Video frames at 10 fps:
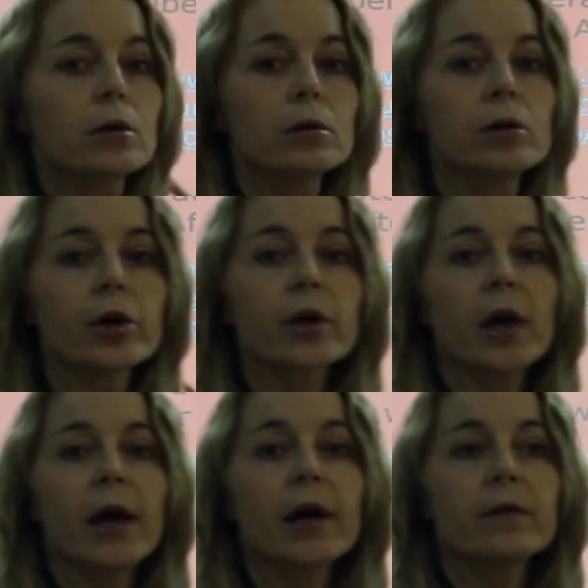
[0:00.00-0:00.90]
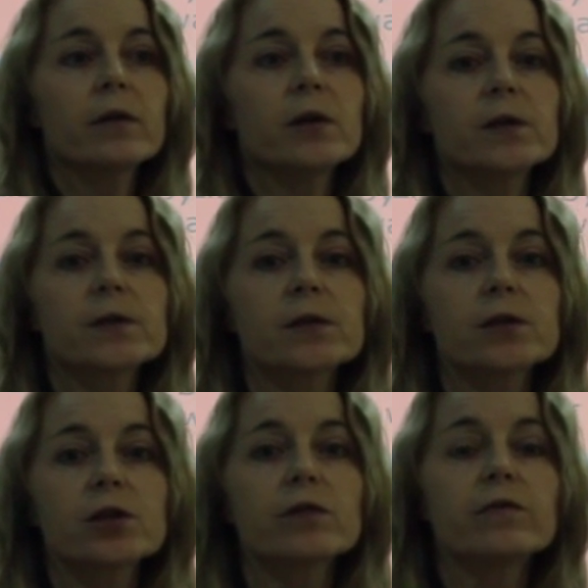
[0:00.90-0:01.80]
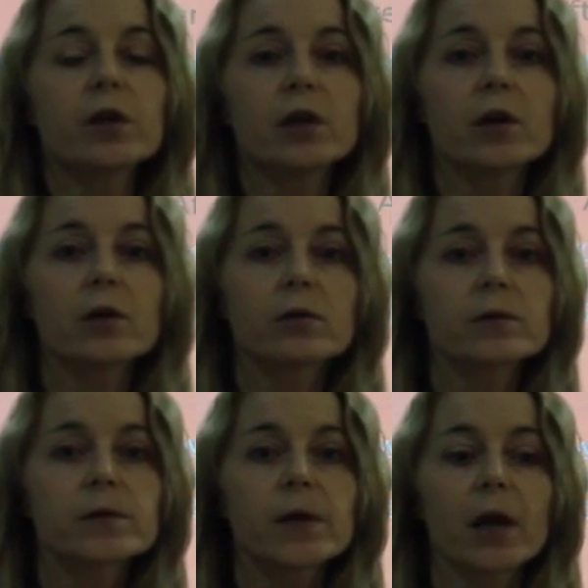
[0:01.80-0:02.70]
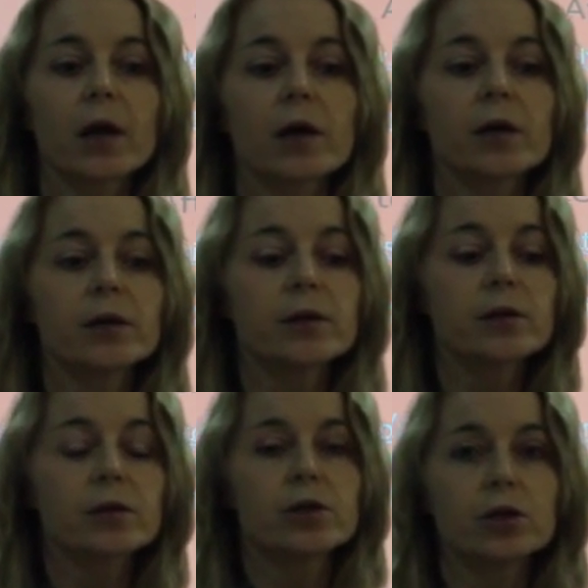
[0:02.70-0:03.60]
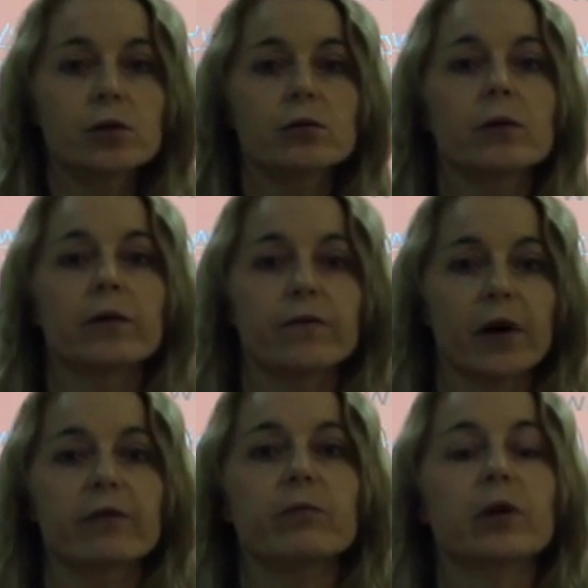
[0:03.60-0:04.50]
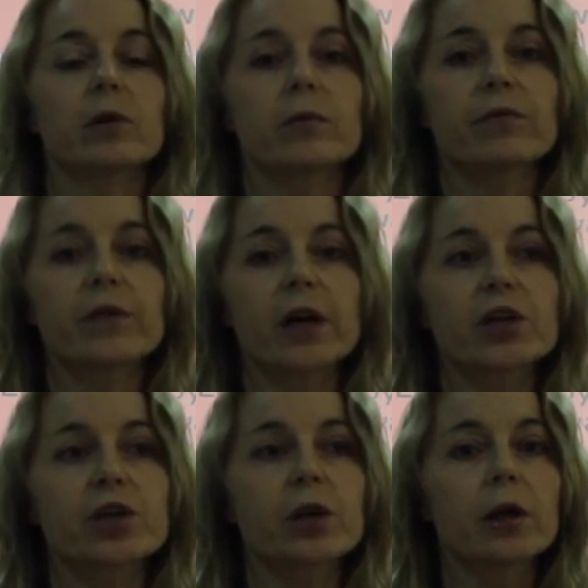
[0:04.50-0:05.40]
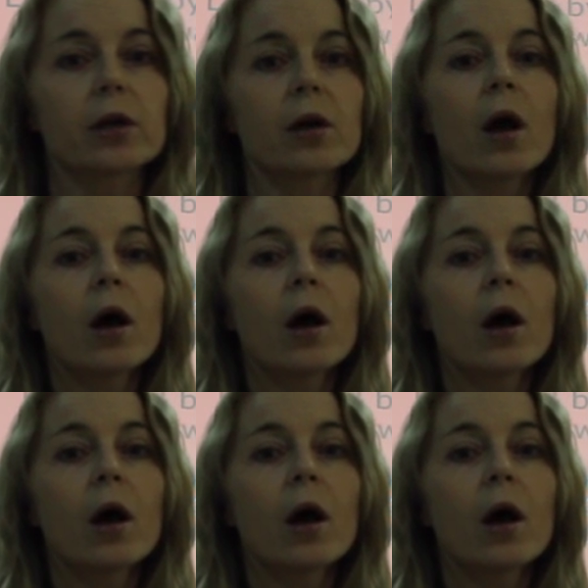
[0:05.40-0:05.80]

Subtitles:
look at these two videos and do a 5-minute reflection